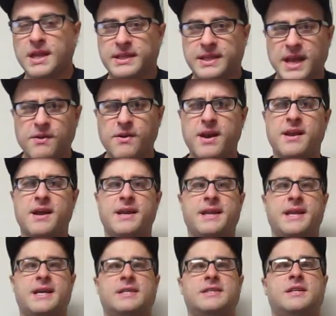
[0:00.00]
decorating
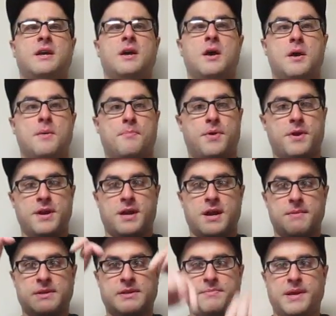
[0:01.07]
ideas, put in the
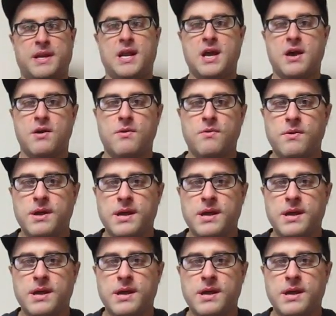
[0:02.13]
comments below